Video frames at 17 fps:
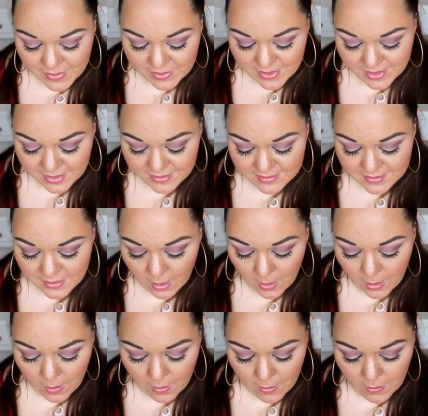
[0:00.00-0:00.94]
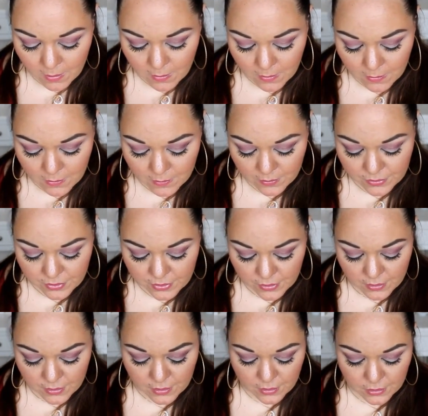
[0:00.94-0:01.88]
These are
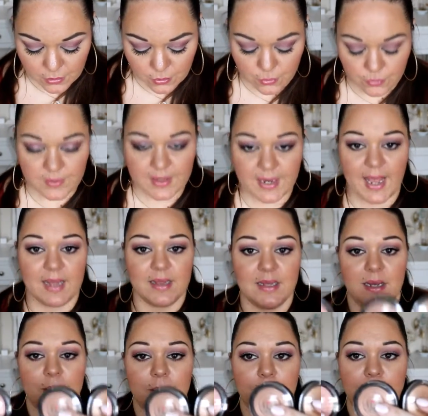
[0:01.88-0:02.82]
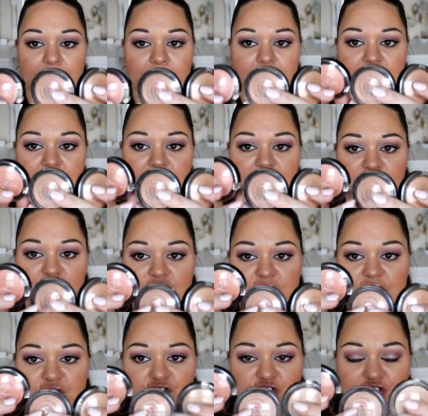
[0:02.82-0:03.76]
the Laura Geller Baked
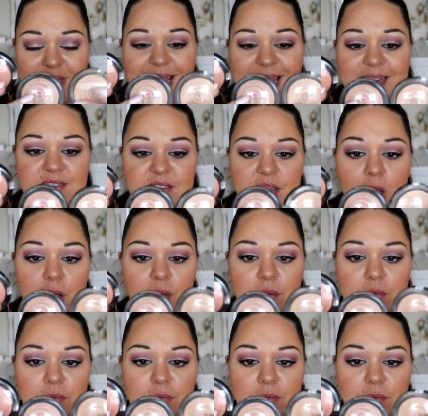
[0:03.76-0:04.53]
Gelato.